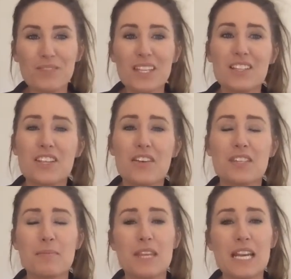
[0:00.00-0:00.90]
And so
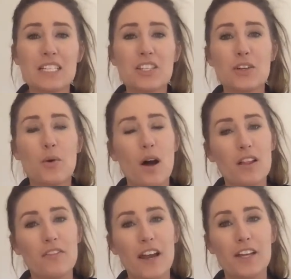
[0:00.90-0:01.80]
some things to
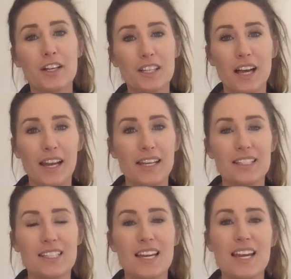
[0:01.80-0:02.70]
qualify your
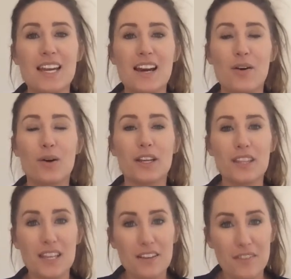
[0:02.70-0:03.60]
client or
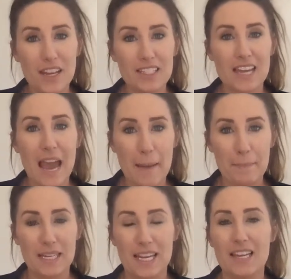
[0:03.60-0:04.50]
the event
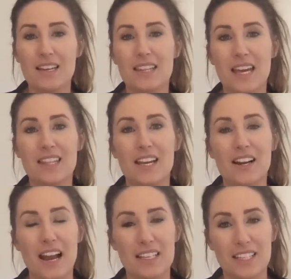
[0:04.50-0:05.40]
happening that they
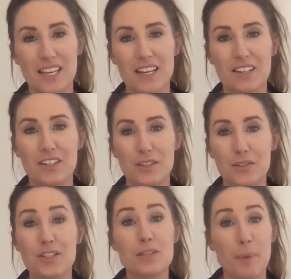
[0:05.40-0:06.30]
are asking
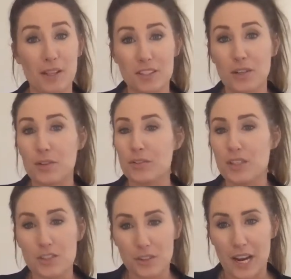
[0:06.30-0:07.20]
you to sponsor or do
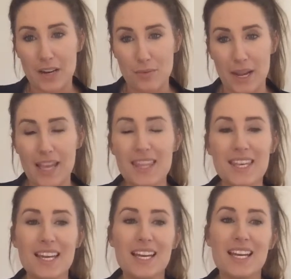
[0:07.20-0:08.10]
a trade with.
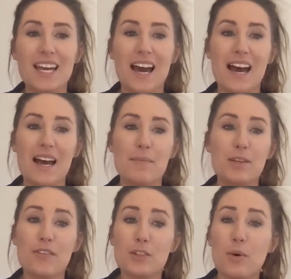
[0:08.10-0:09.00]

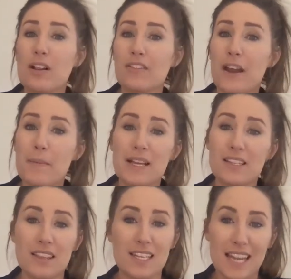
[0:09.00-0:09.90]
You have to qualify
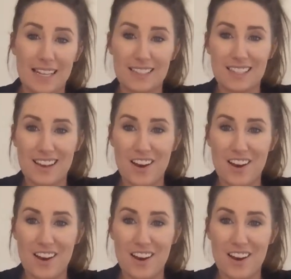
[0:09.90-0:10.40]
based on the dates.